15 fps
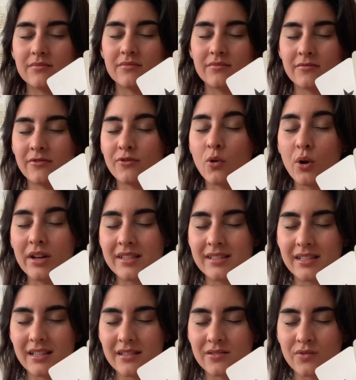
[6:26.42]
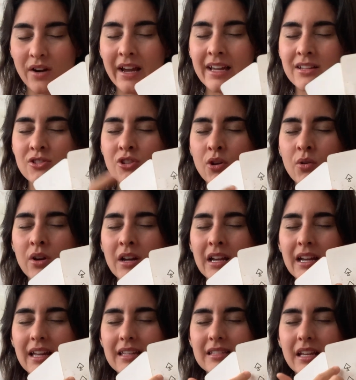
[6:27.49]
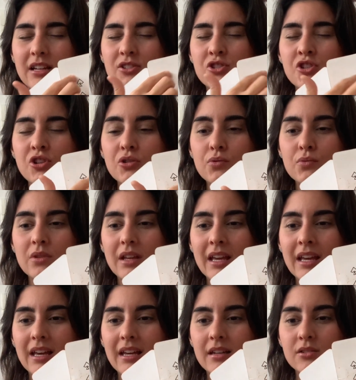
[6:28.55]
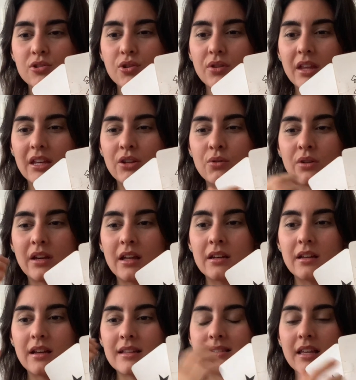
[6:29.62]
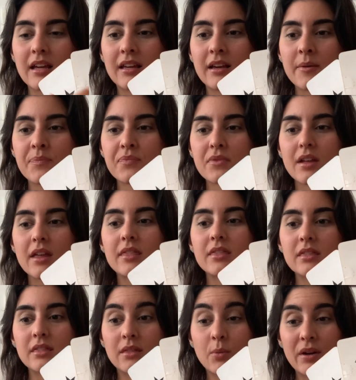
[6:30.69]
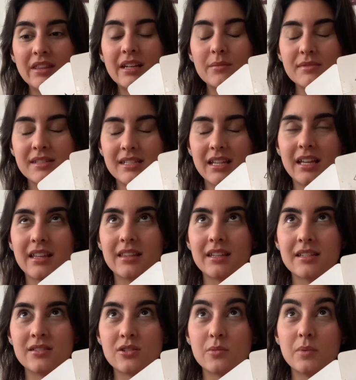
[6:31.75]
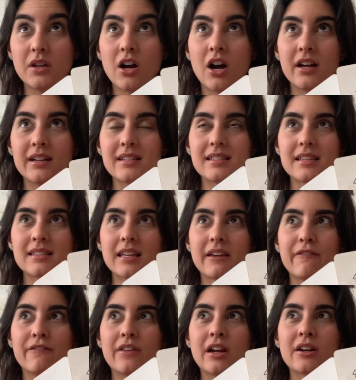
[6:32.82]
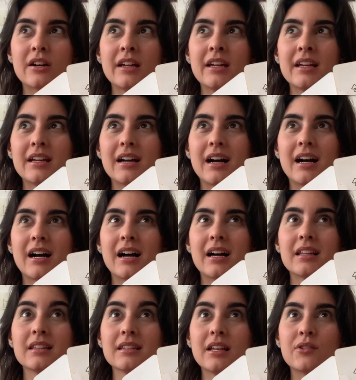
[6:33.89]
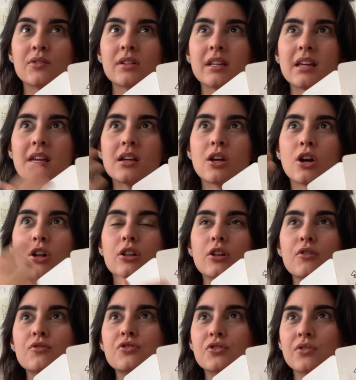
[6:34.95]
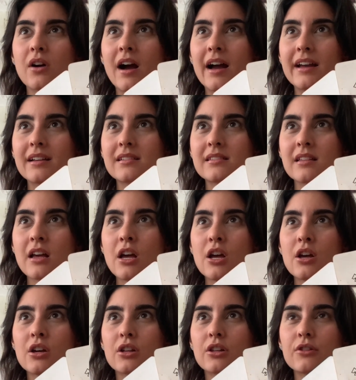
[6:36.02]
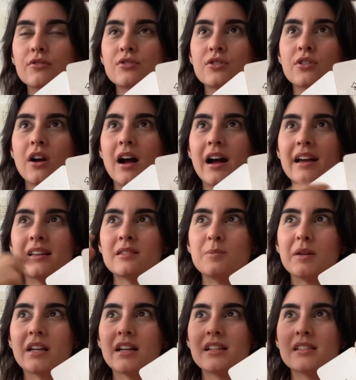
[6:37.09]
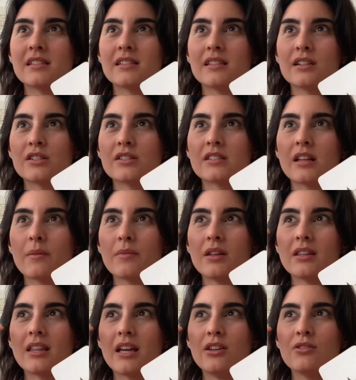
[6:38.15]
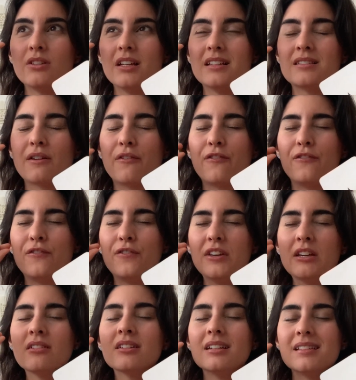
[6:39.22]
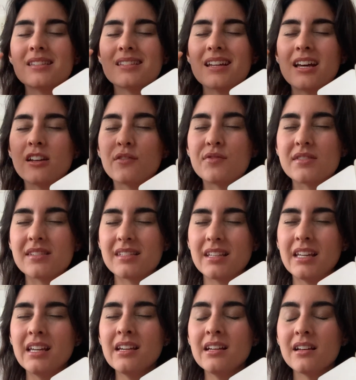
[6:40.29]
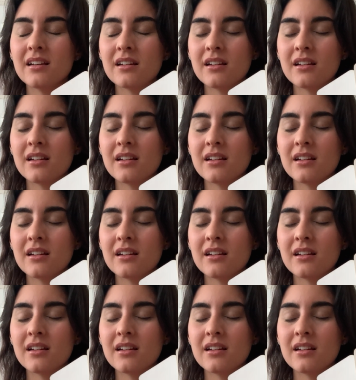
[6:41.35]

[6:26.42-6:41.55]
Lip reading: voices, right? So it's like tune in so that you can, it's like, the way that I'm seeing this, to be honest, it's like very literally close your eyes. Close your eyes, because there's something that you need to feel instead of see.